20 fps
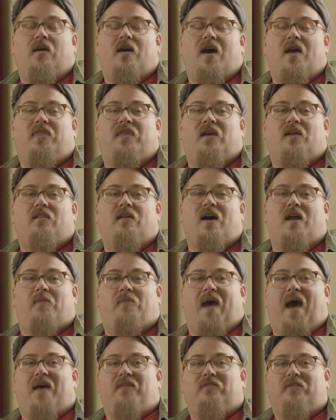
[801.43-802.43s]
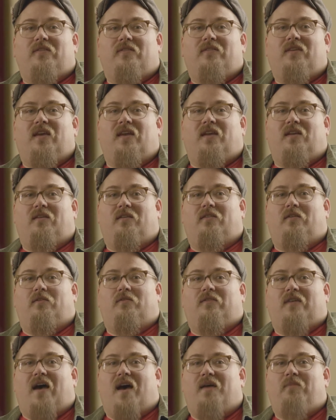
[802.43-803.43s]
I think a lot of pastors get into
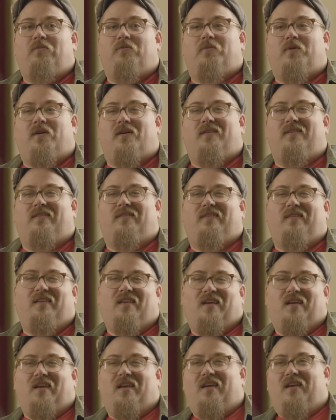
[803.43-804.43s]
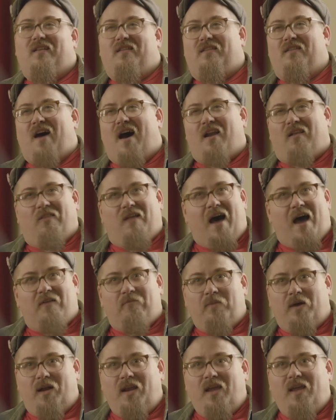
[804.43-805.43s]
those times where it's not a lot
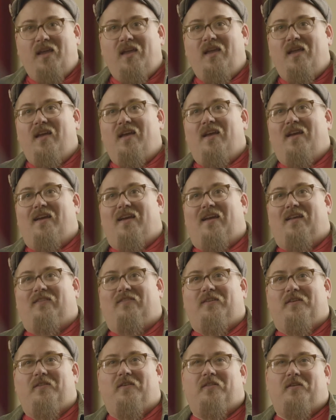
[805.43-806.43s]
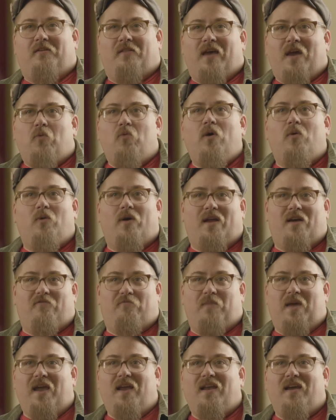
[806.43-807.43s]
of money, and so then they're like, well, when
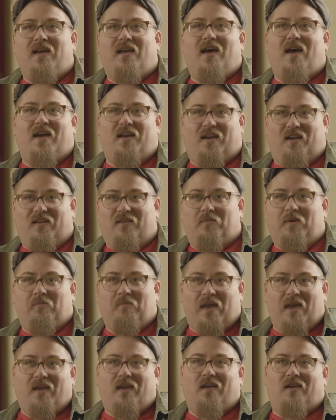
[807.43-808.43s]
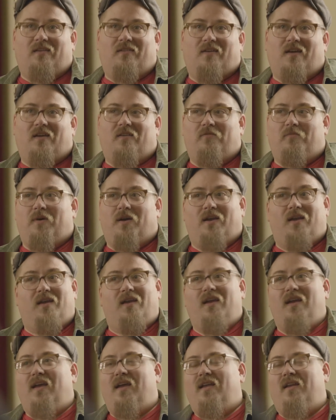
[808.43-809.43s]
I've made it, I need to be making a ton of
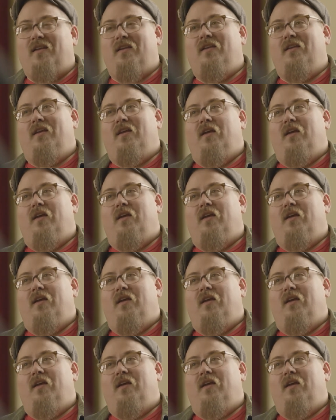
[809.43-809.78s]
money. And